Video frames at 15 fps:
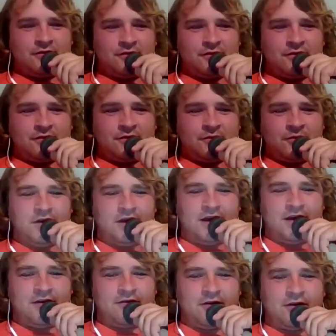We
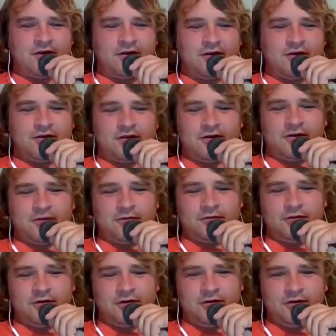have our own
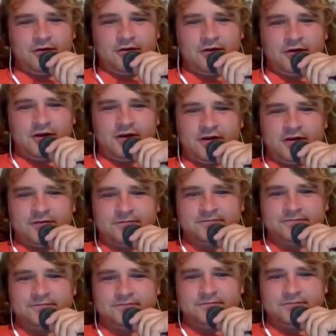
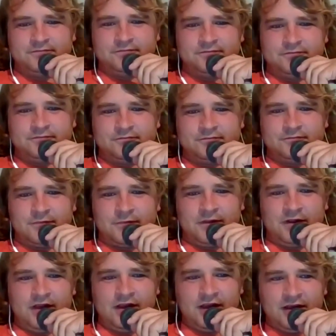little
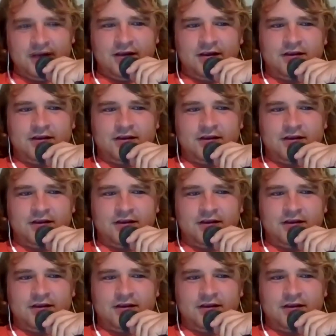league.